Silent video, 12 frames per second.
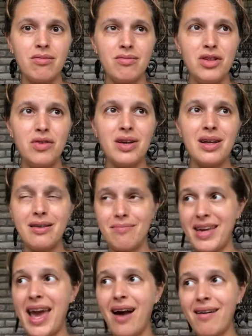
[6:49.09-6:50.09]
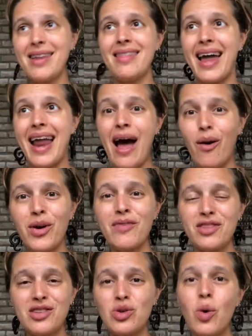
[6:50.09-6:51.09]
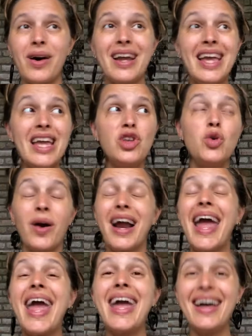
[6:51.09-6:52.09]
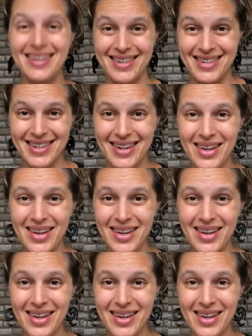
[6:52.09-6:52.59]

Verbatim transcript: you can carry that out of the store in your hand,